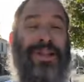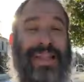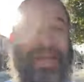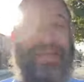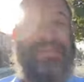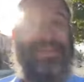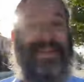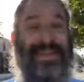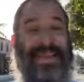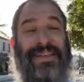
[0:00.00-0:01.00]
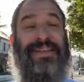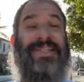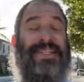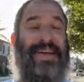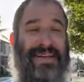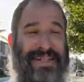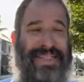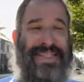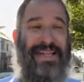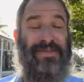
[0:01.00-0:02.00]
more light than the sun
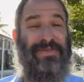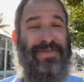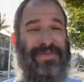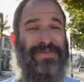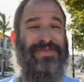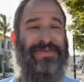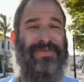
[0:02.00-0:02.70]
itself,